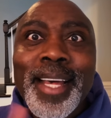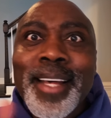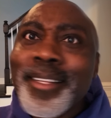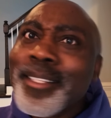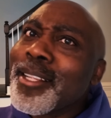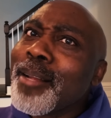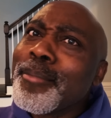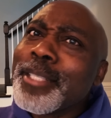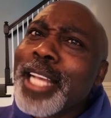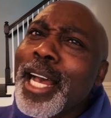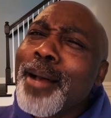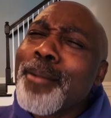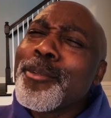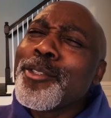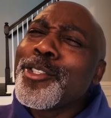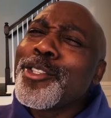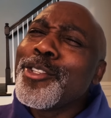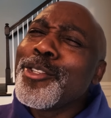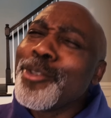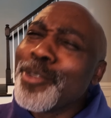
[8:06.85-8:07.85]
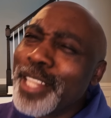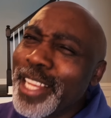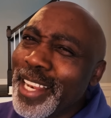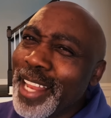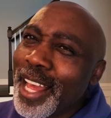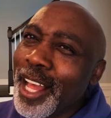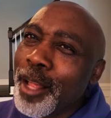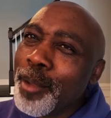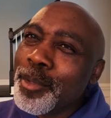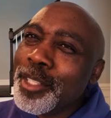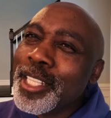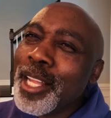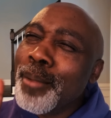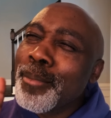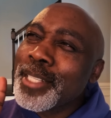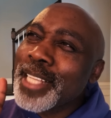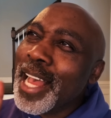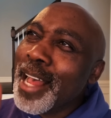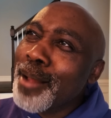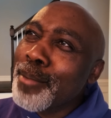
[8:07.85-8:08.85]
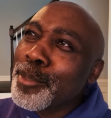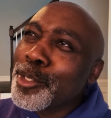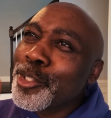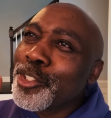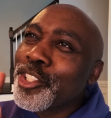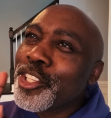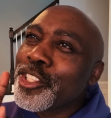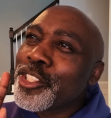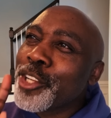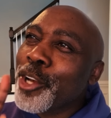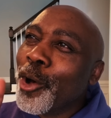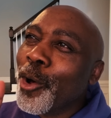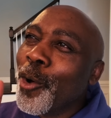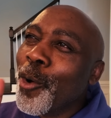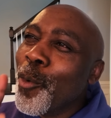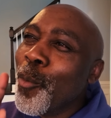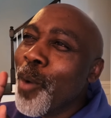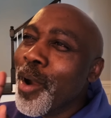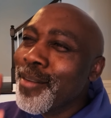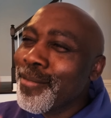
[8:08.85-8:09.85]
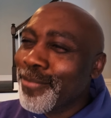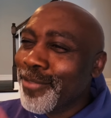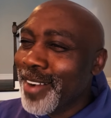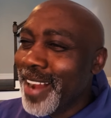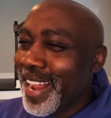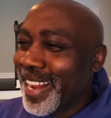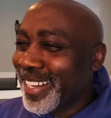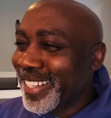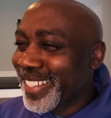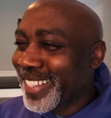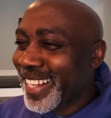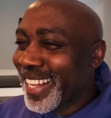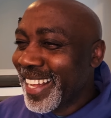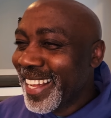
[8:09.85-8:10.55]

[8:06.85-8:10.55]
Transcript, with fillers: Sometimes you need help. Sometimes you just call one friend.